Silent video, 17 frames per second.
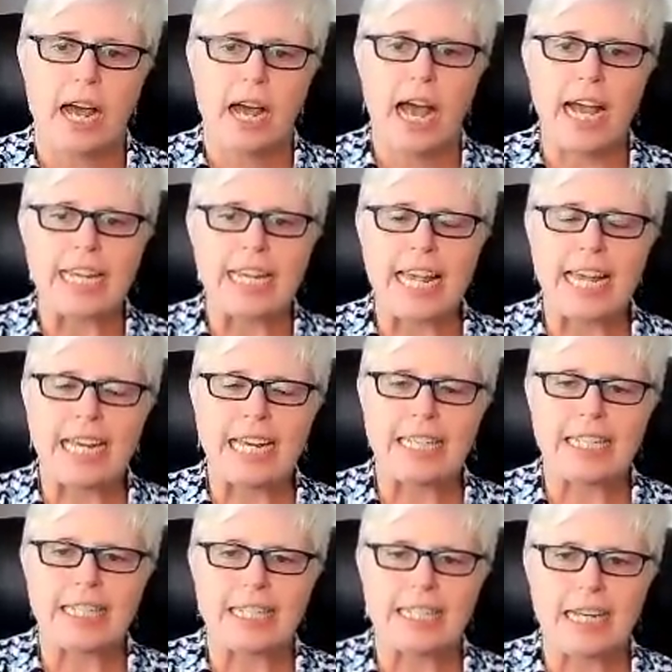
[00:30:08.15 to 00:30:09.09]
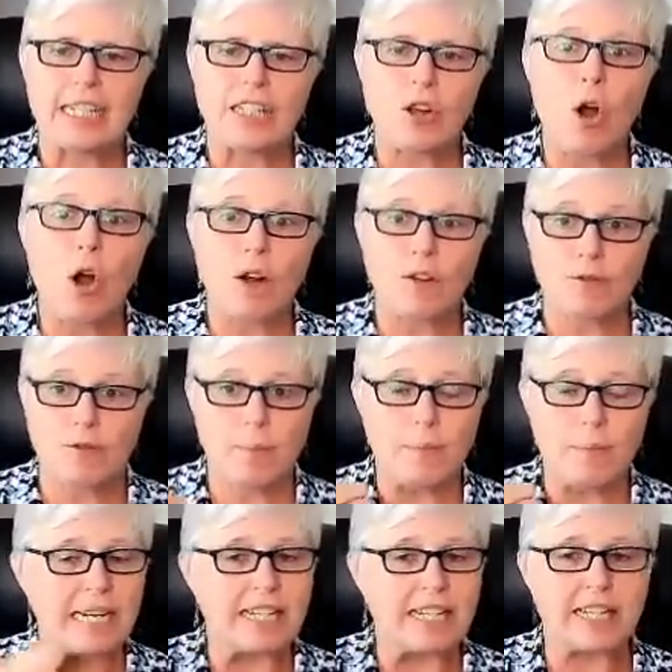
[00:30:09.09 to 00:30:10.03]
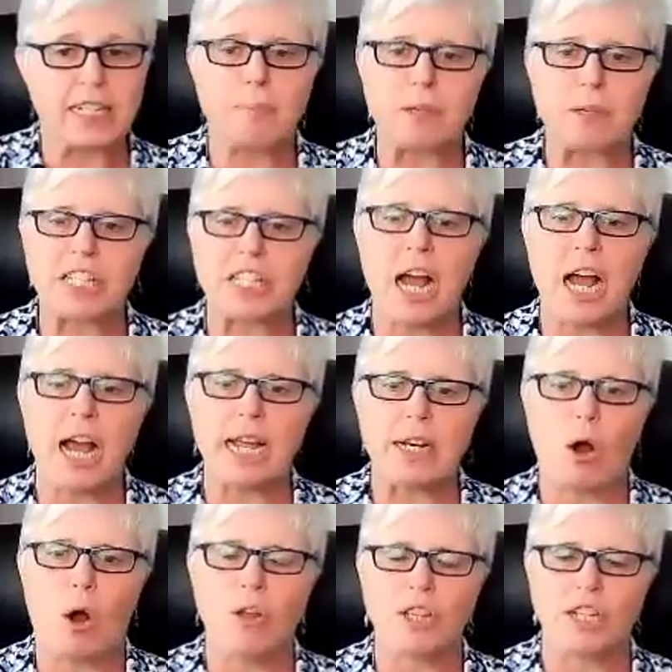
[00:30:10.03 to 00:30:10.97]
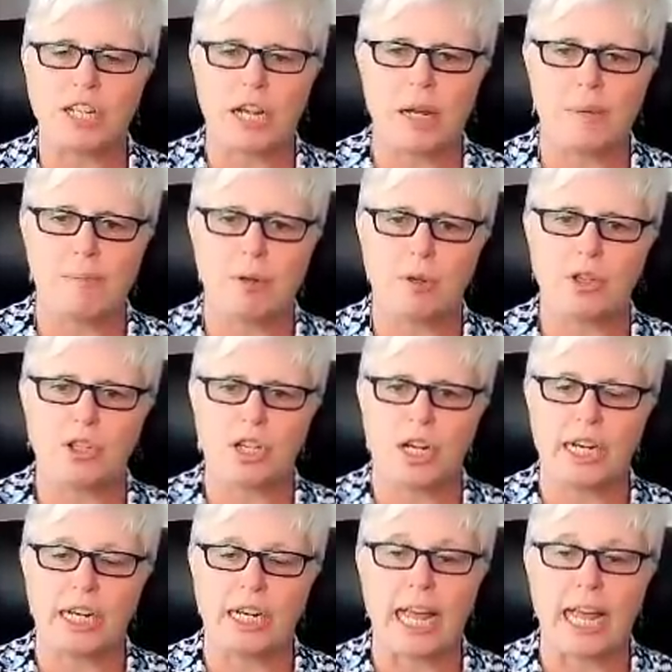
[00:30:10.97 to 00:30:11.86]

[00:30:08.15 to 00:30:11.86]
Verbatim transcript: I can't, it's hard for me to step aside all the time personally.